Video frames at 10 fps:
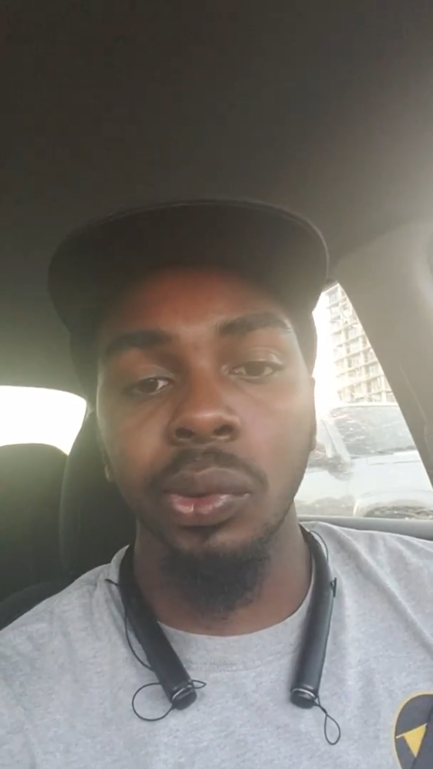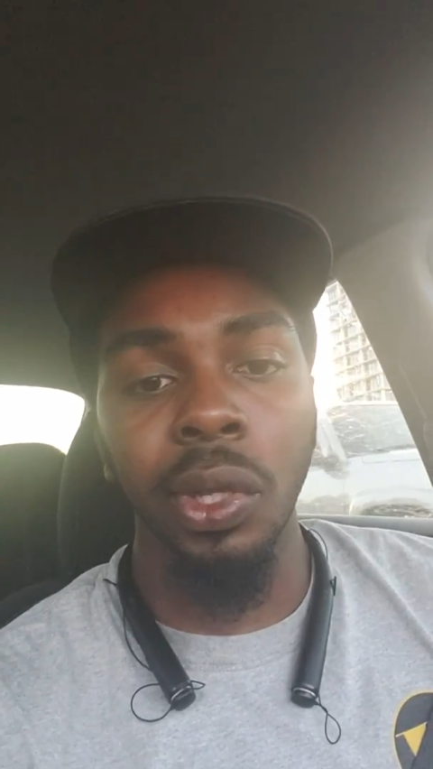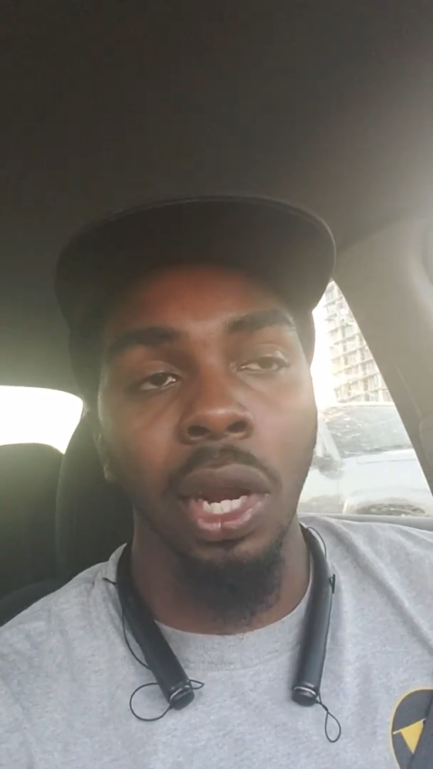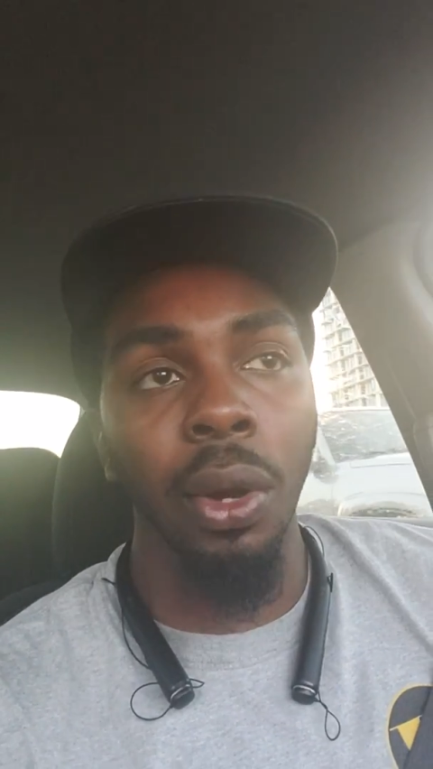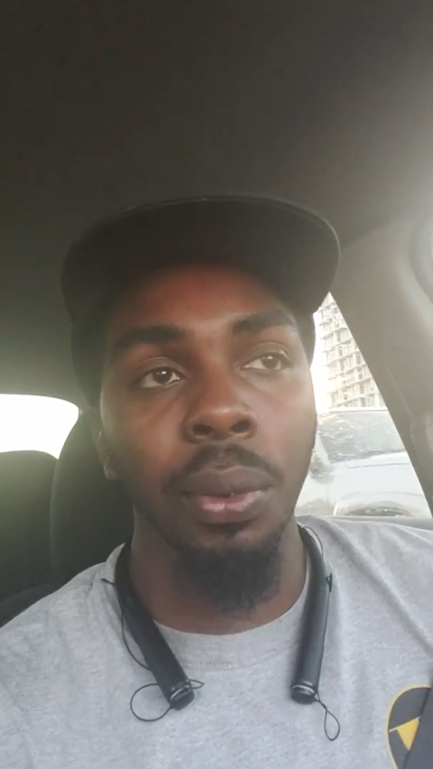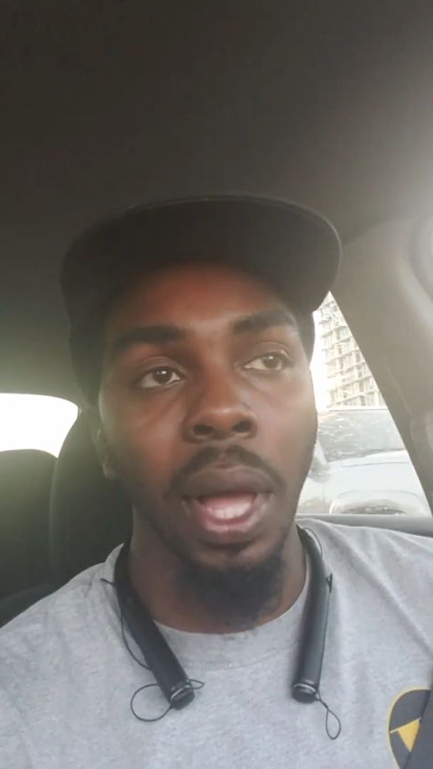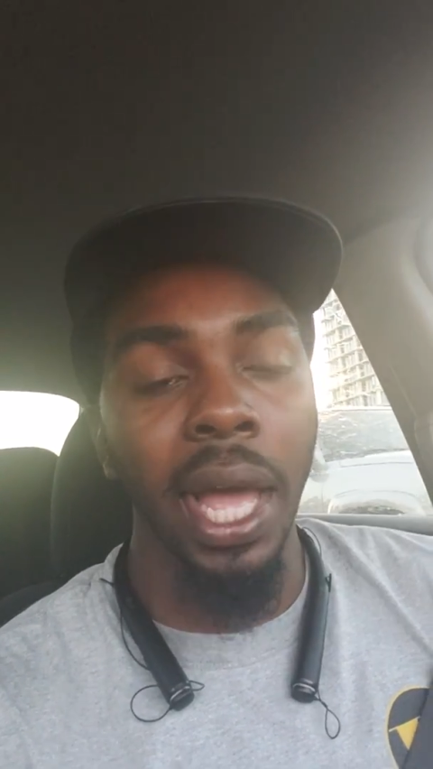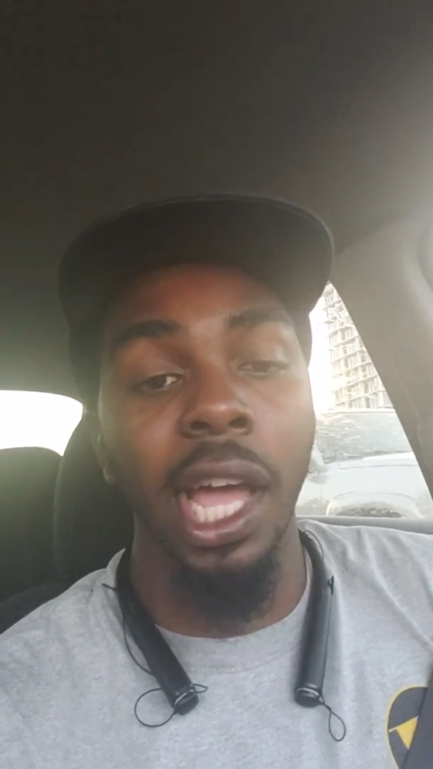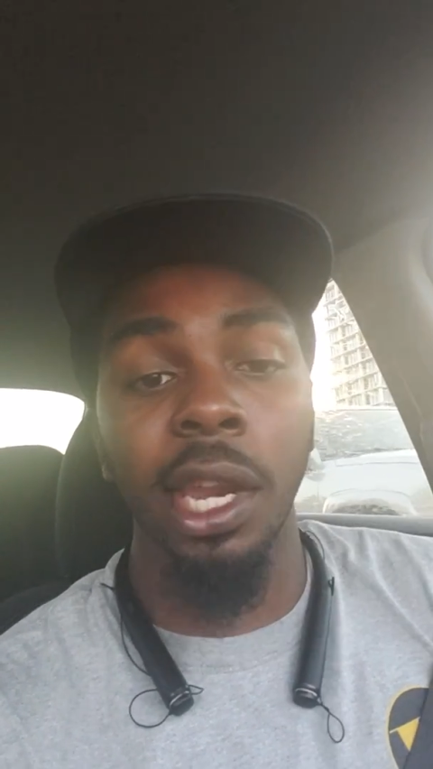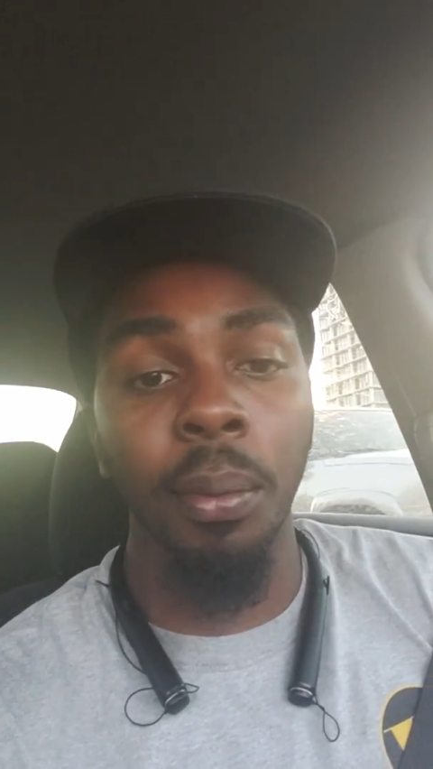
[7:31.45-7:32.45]
you know, I
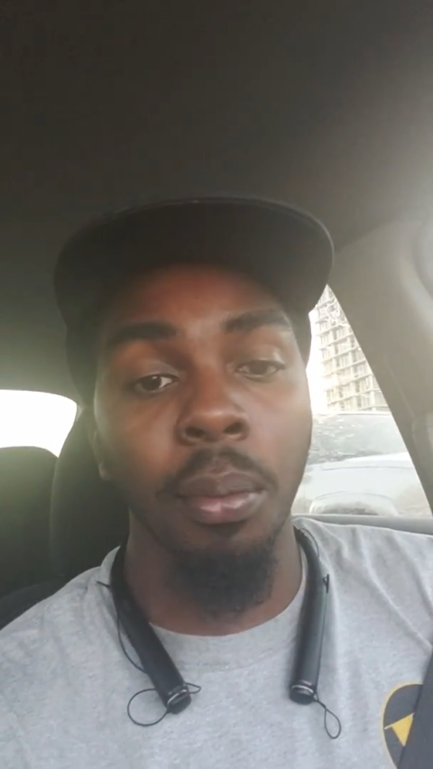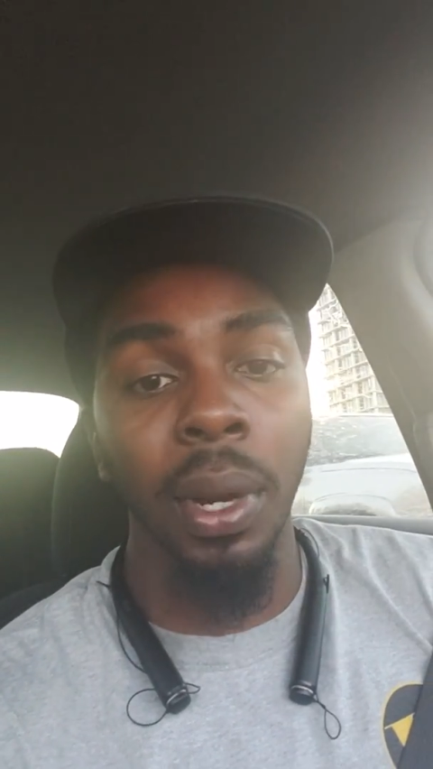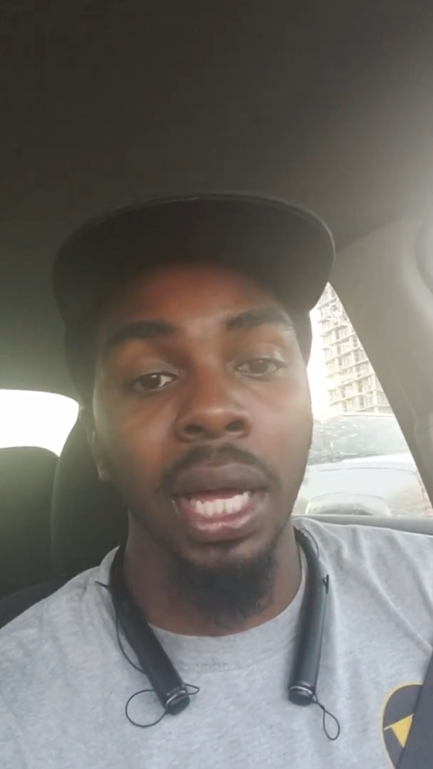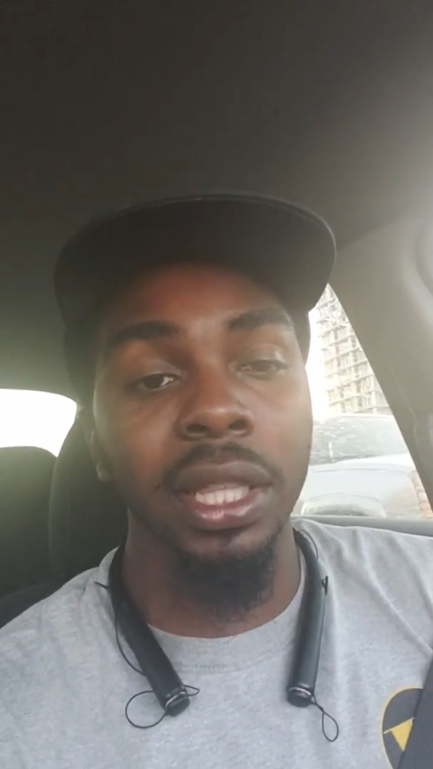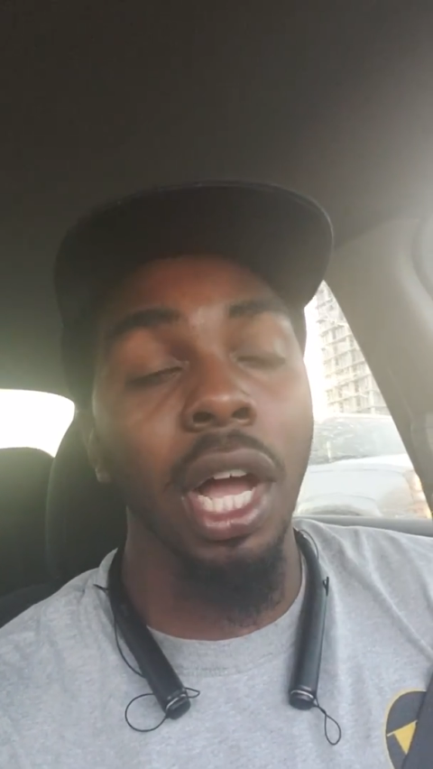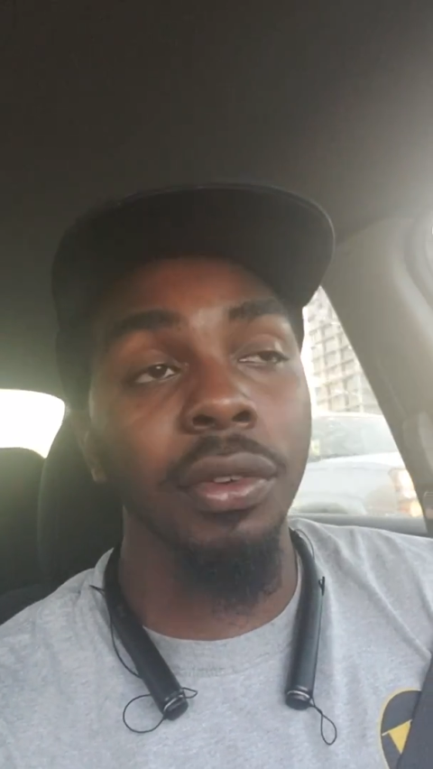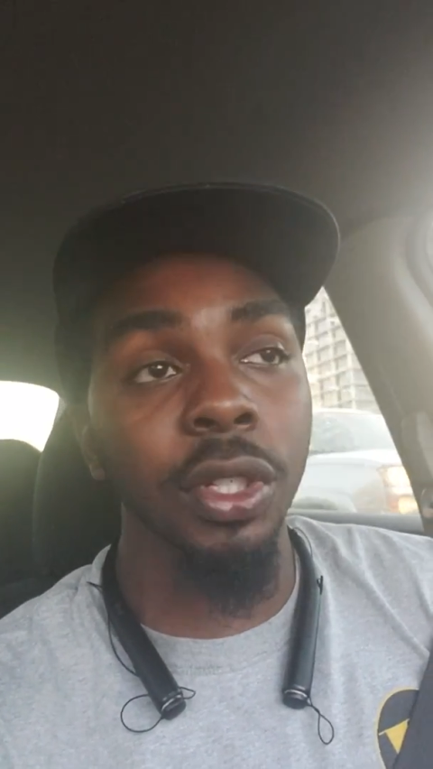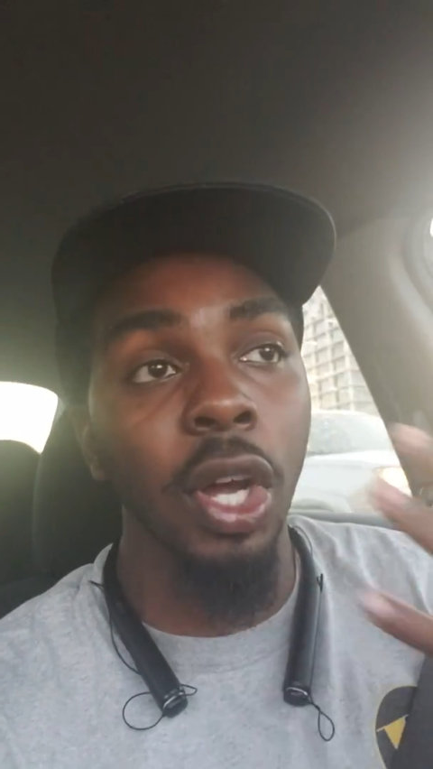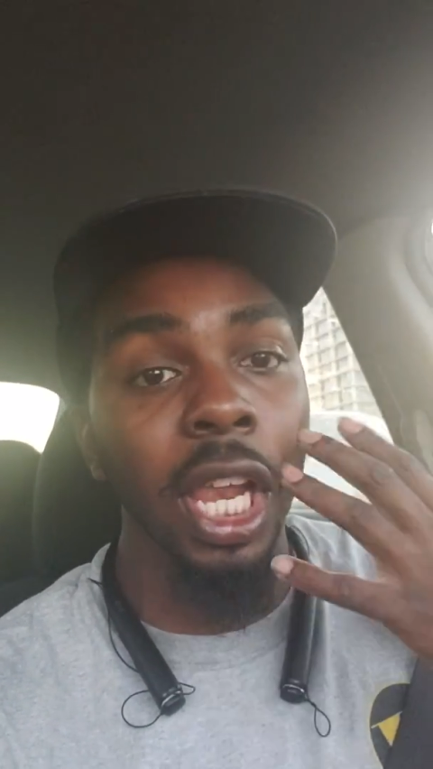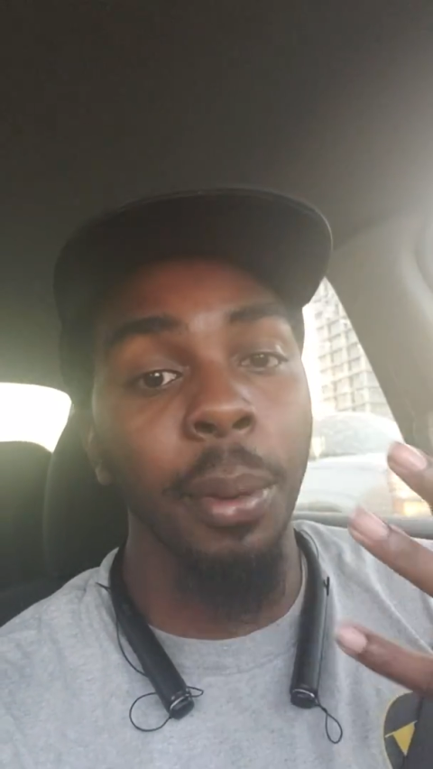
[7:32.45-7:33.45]
had it blocked off,
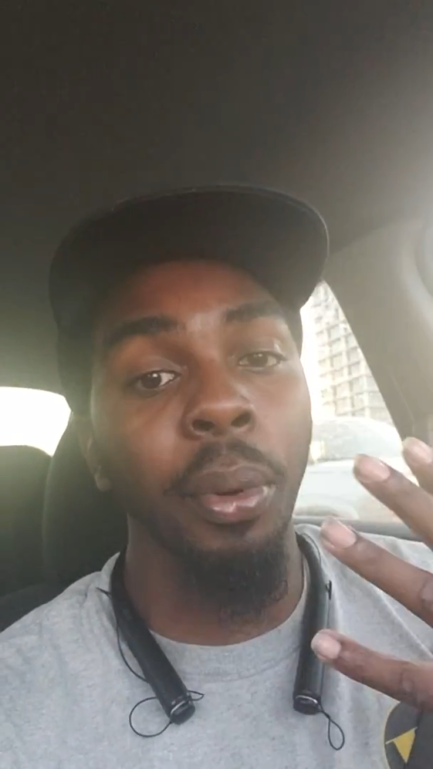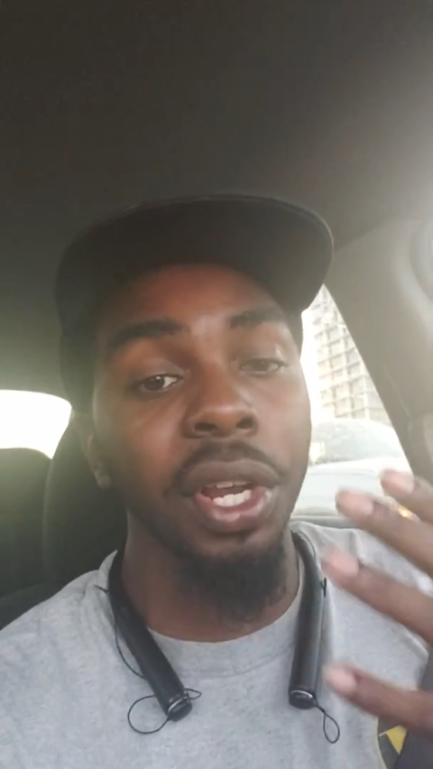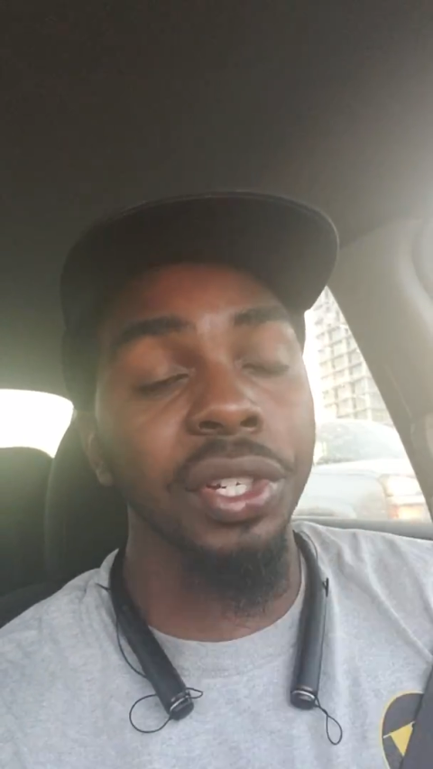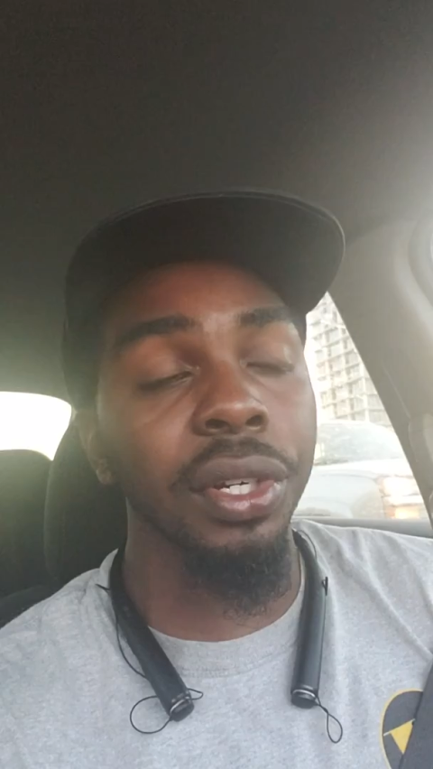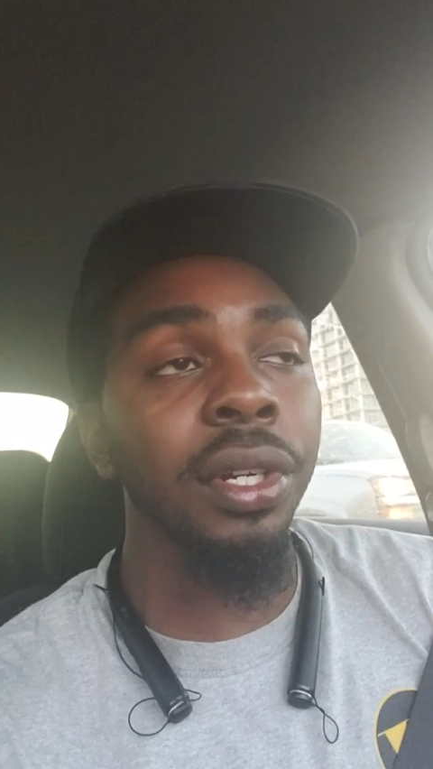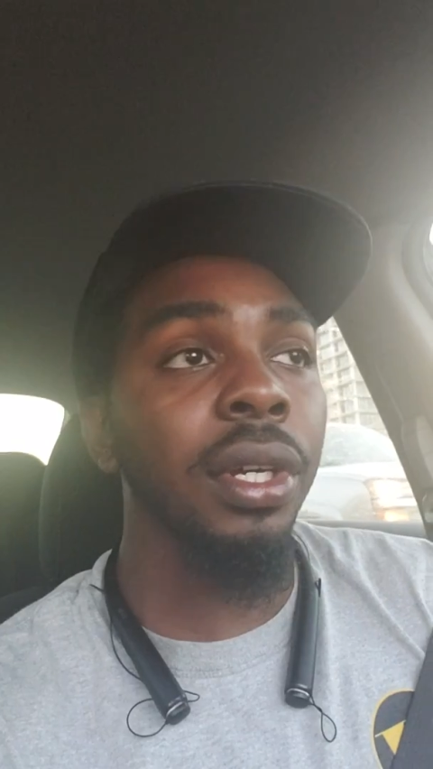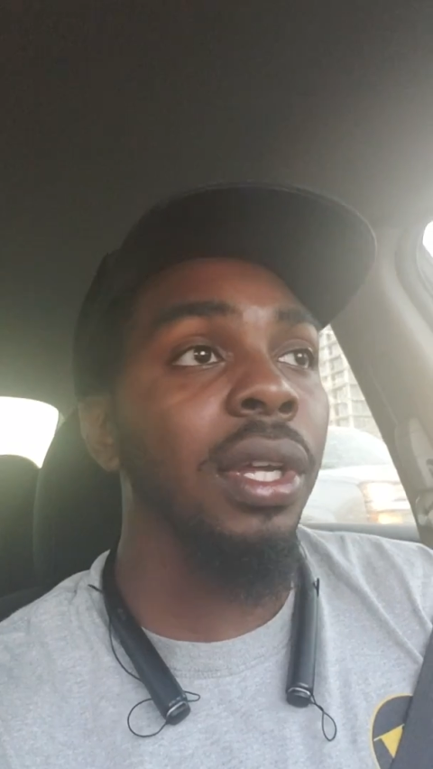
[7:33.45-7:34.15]
so all that pressure.